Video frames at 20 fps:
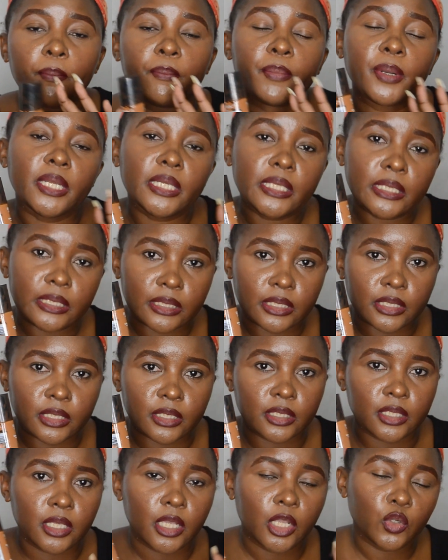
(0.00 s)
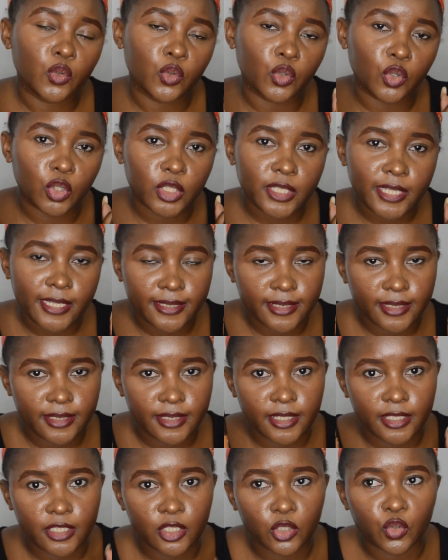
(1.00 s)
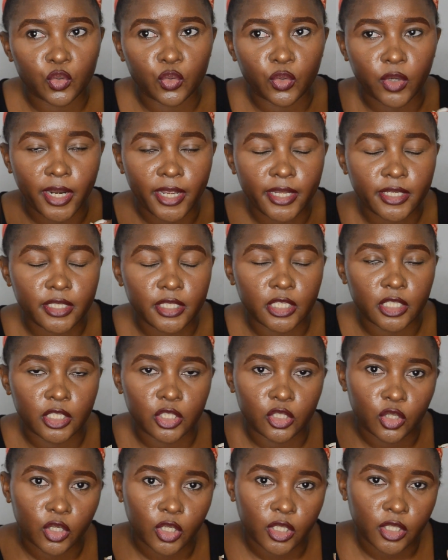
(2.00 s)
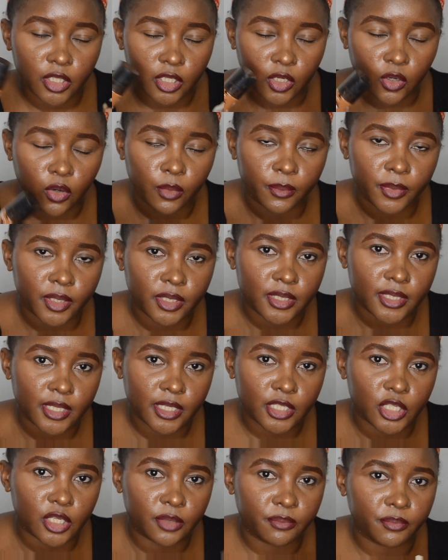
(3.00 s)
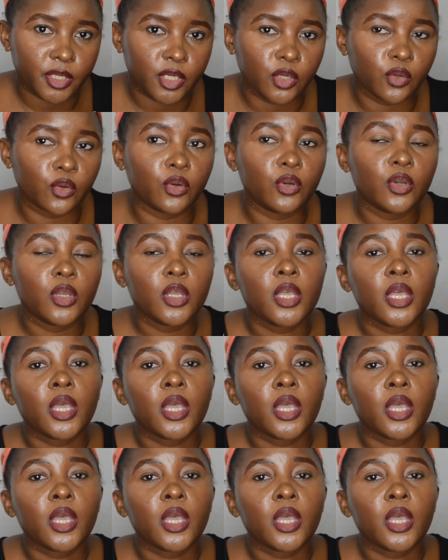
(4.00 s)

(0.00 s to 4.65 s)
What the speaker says: please do not hesitate to write in the comment section below,